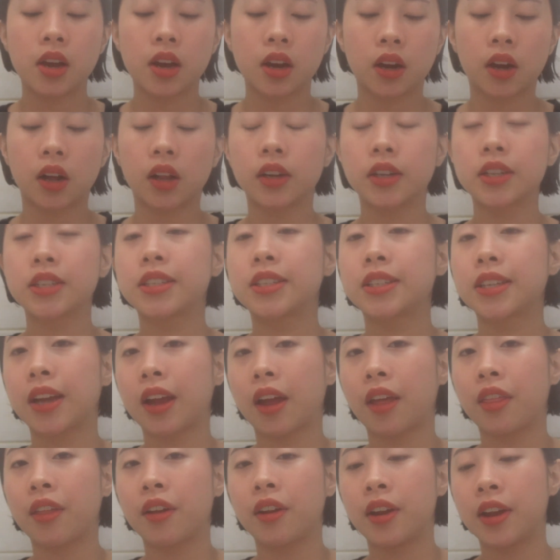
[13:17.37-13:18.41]
colors
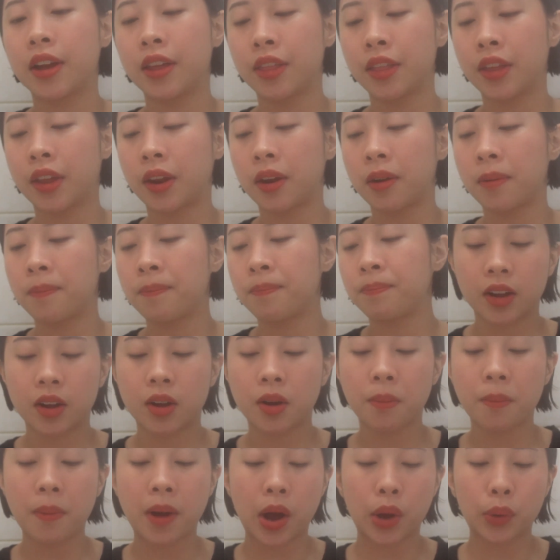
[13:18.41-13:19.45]
together and then
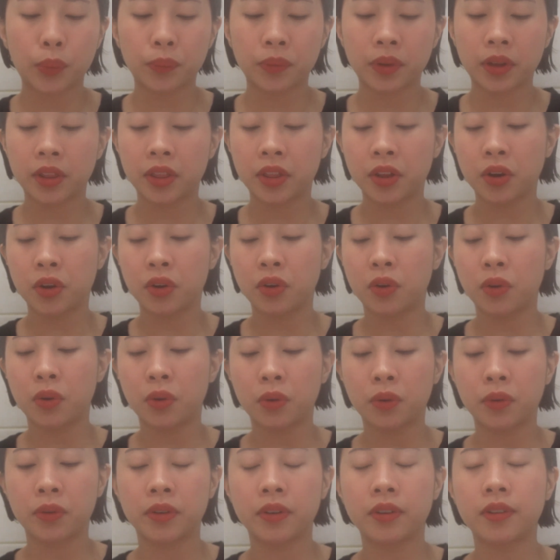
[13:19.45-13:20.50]
come out with your
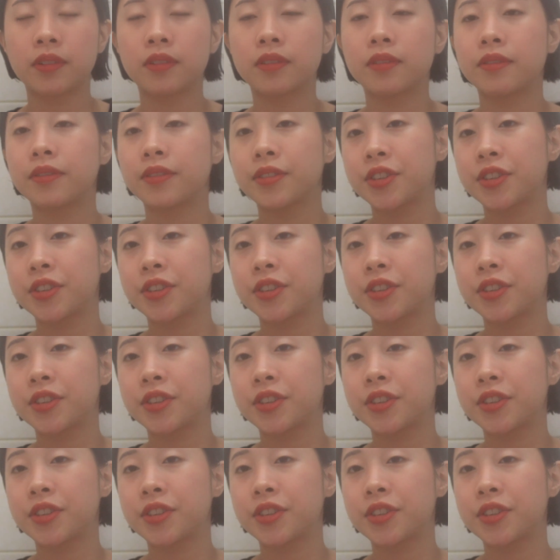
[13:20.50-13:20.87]
own